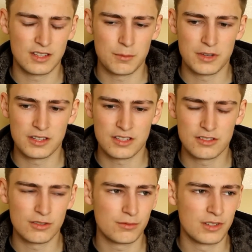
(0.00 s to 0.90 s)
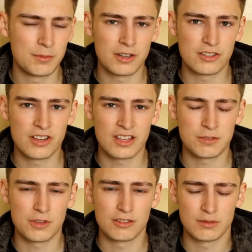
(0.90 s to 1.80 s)
mean, there's not really much chance
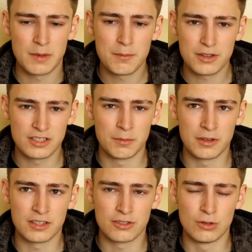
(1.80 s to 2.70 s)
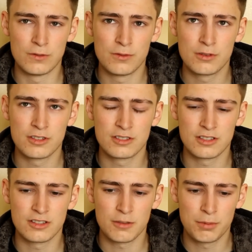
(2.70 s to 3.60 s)
I'm going to remember something that's awful, because
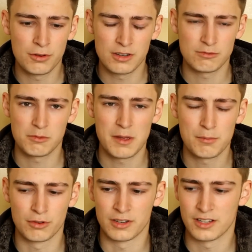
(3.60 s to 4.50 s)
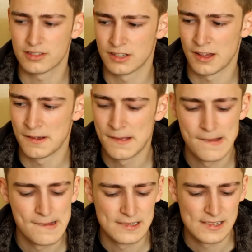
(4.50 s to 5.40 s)
there's no point in remembering it. So
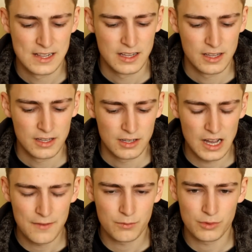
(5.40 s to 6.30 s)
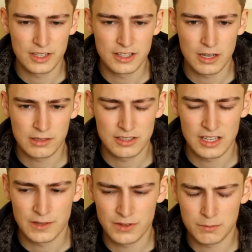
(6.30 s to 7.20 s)
I haven't really noticed
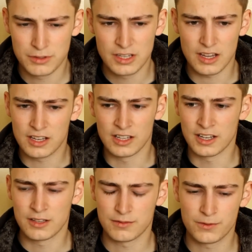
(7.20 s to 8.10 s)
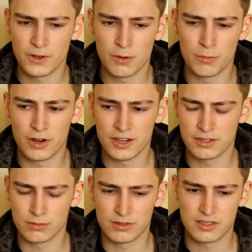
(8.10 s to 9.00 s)
anything particularly
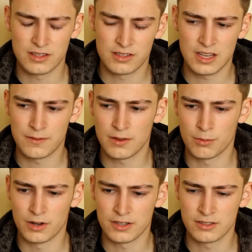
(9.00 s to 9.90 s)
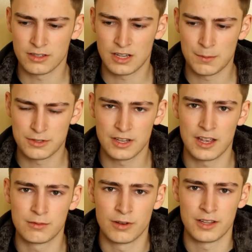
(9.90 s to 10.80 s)
film-wise or TV-wise that comes to
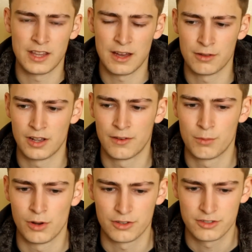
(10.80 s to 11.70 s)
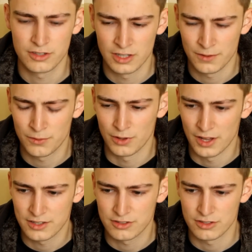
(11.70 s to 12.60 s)
head right now that I've watched and I thought
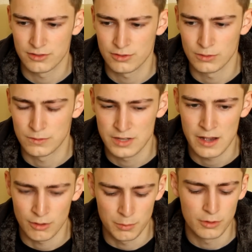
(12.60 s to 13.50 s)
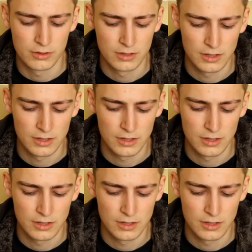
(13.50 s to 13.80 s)
that's just sort of terrible.